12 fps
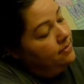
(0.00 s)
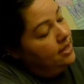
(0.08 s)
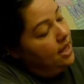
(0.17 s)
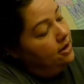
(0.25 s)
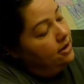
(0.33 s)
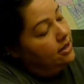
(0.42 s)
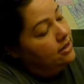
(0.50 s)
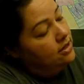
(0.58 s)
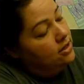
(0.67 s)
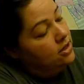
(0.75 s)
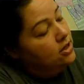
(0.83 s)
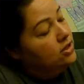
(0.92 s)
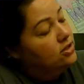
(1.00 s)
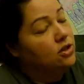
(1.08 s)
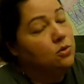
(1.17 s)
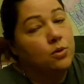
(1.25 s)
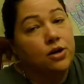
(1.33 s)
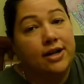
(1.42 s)
All right, so the
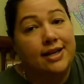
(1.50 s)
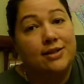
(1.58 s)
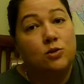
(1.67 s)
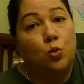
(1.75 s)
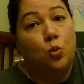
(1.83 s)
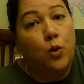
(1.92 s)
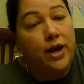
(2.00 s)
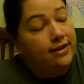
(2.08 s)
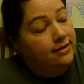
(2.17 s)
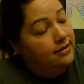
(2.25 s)
word is with.